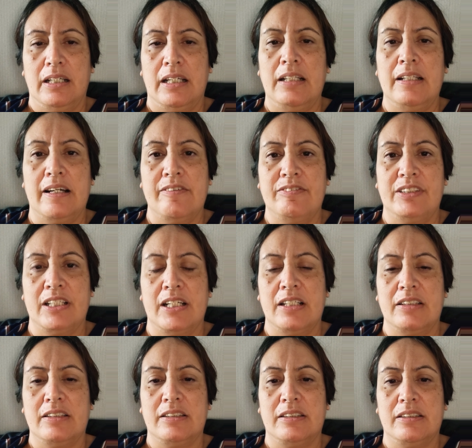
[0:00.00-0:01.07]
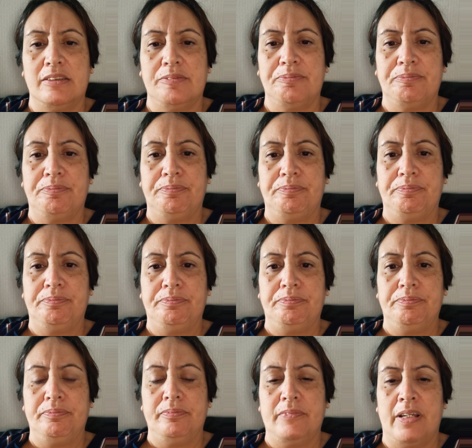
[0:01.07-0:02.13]
He loves us.
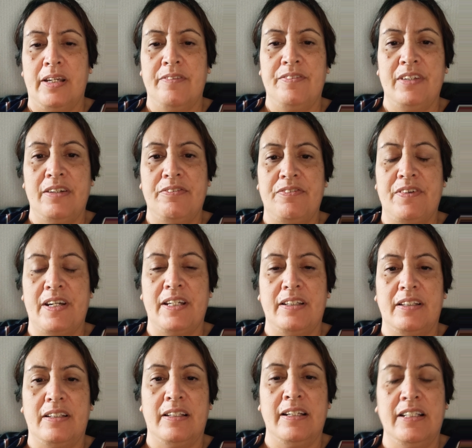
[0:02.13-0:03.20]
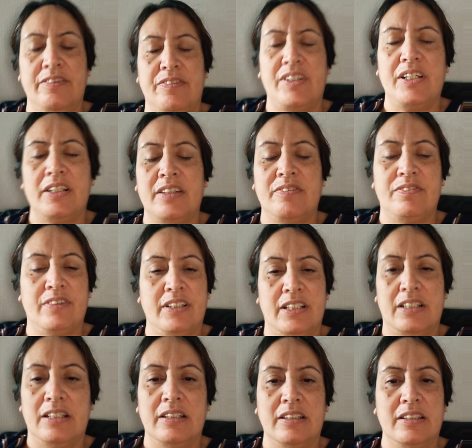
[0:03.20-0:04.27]
Have that faith. Leave
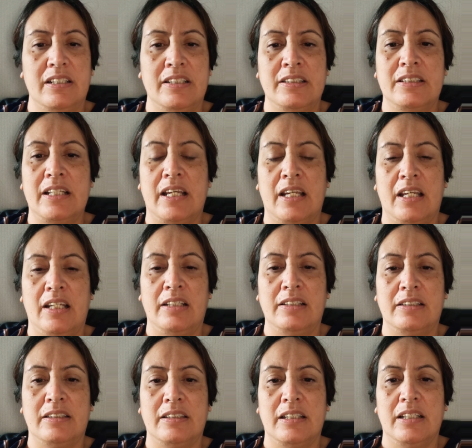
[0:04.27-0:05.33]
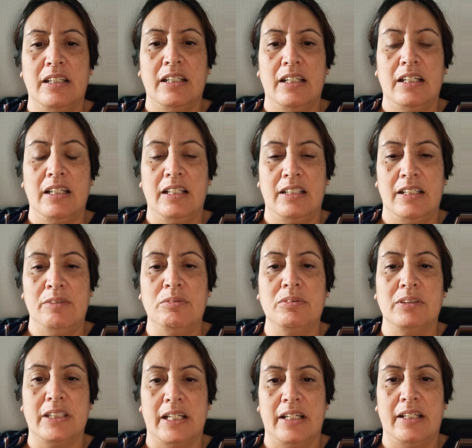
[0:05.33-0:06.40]
everything in his hands and he
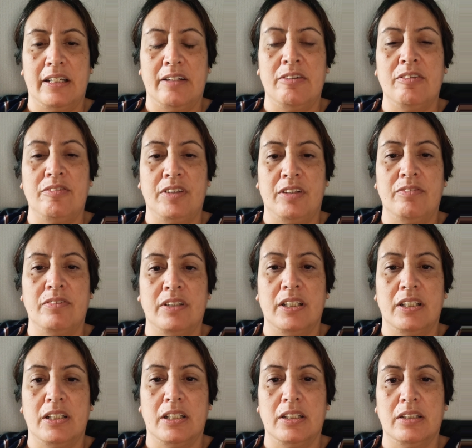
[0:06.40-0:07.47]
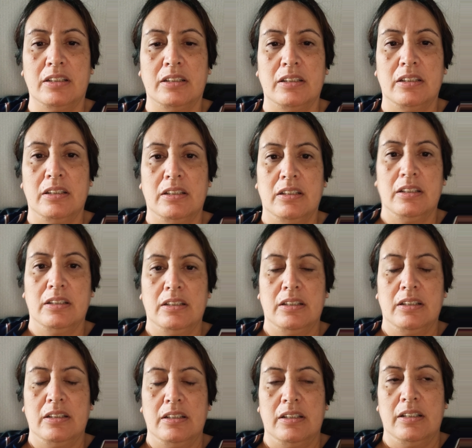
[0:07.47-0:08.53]
will take care of everything.
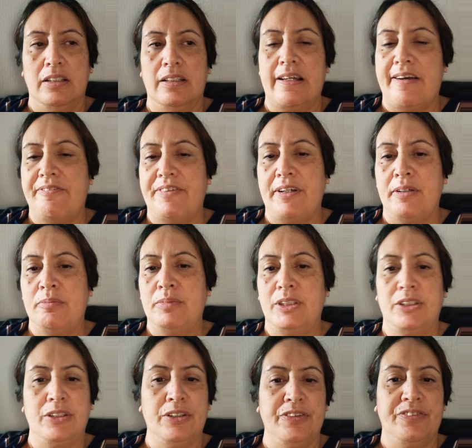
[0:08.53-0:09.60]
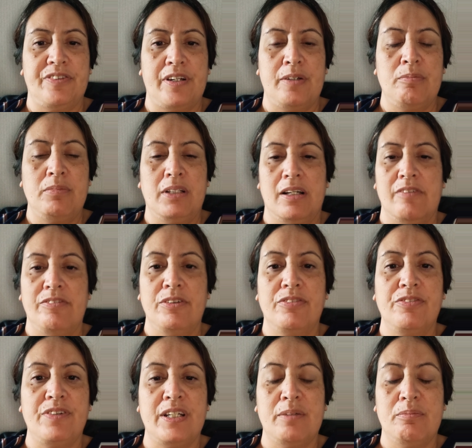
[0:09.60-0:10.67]
Love him, serve him, love your
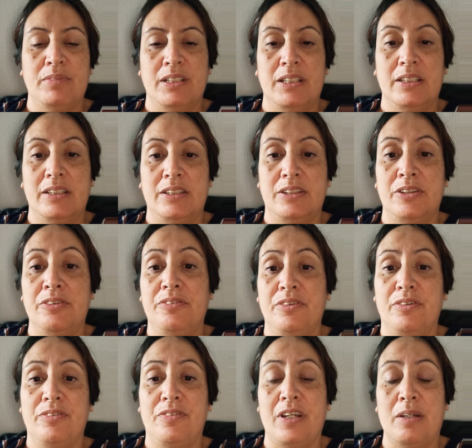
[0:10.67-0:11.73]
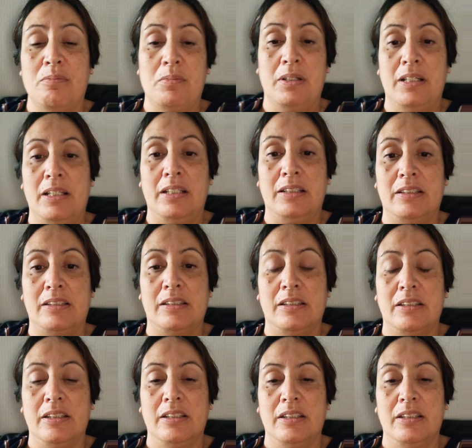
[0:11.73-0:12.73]
families, serve your families.